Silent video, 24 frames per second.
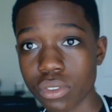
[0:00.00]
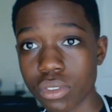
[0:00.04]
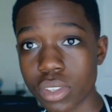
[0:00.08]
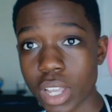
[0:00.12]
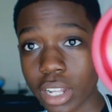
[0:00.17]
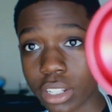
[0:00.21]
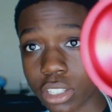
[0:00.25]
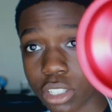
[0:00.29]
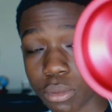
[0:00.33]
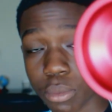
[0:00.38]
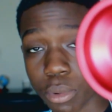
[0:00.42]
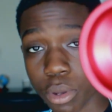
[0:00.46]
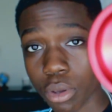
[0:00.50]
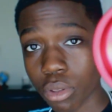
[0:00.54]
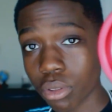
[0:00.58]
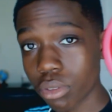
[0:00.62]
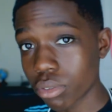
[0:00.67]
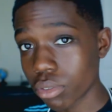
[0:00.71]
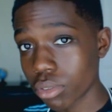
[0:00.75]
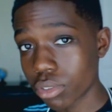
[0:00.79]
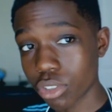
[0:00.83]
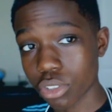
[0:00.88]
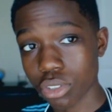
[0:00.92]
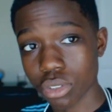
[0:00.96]
Dead smooth,
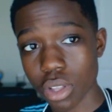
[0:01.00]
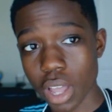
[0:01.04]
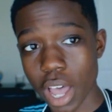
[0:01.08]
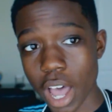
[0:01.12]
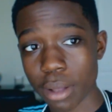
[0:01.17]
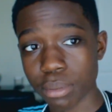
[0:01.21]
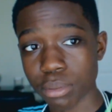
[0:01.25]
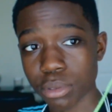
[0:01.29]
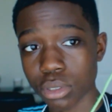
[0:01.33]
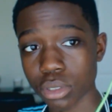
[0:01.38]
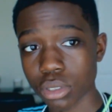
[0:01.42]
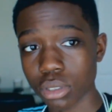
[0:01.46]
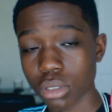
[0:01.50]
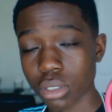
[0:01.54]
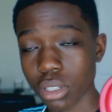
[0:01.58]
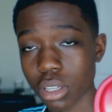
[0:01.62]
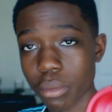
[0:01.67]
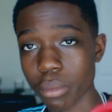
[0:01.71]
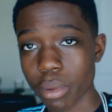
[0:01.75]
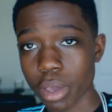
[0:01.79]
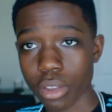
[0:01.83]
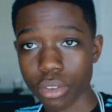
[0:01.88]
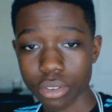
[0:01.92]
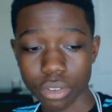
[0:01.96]
just
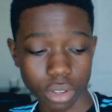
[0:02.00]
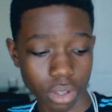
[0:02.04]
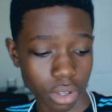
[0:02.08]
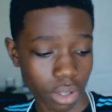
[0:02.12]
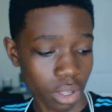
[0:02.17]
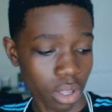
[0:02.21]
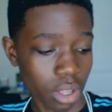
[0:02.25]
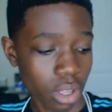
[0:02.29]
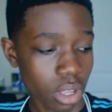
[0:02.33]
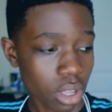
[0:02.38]
absolutely amazing.